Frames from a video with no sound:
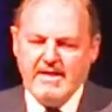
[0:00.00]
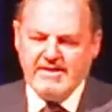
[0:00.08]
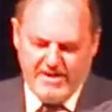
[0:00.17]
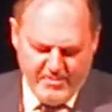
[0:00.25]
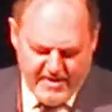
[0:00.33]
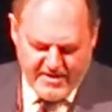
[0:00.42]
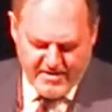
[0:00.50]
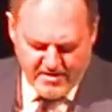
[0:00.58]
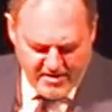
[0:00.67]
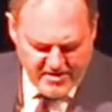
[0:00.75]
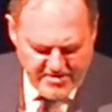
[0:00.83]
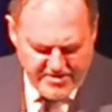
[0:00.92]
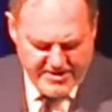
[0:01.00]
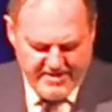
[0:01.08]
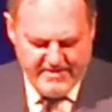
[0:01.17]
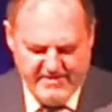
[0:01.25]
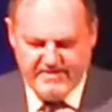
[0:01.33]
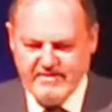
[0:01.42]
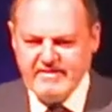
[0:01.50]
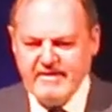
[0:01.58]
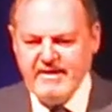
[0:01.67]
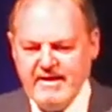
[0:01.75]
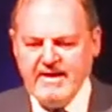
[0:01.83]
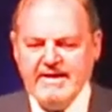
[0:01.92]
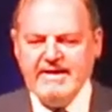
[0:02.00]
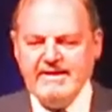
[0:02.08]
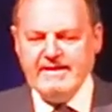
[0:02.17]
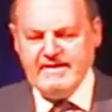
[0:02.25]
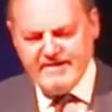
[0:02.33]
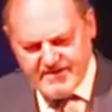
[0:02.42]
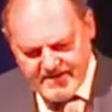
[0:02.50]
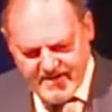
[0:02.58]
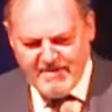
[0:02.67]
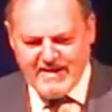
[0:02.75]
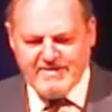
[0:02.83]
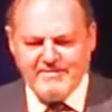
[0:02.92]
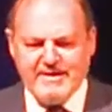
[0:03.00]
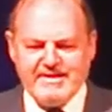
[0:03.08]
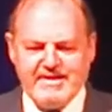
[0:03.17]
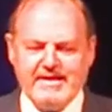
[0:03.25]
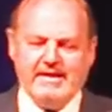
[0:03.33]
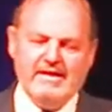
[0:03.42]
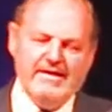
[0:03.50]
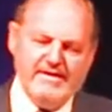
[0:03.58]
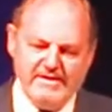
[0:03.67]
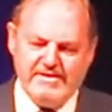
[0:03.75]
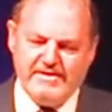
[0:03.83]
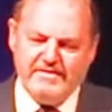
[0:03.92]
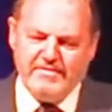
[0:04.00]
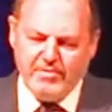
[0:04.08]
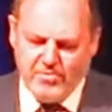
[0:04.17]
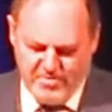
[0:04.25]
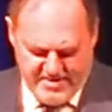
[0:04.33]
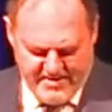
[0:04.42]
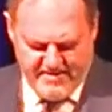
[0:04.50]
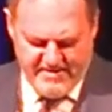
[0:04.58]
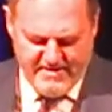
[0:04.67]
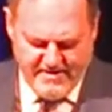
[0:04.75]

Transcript: So in conclusion, to go back to what I said earlier, divorce.